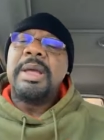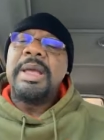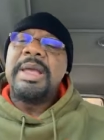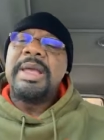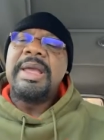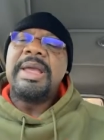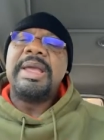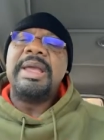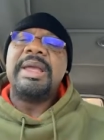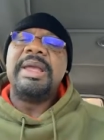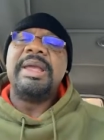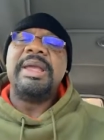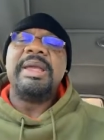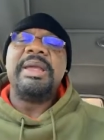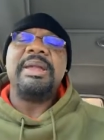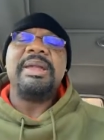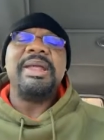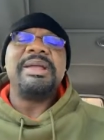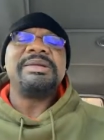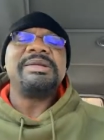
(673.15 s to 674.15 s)

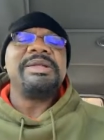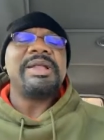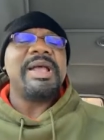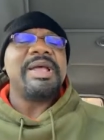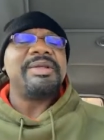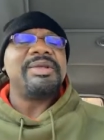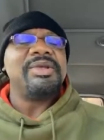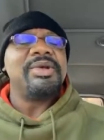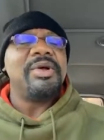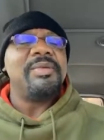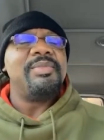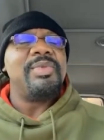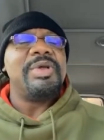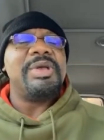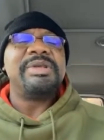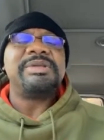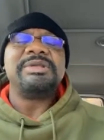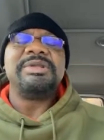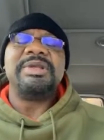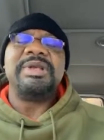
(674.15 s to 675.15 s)
Hey, that's not your
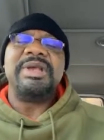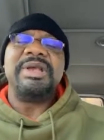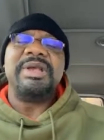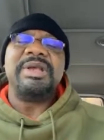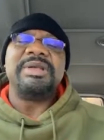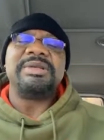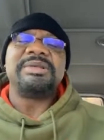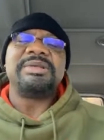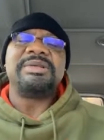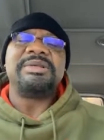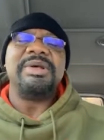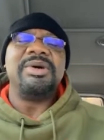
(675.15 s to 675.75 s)
business.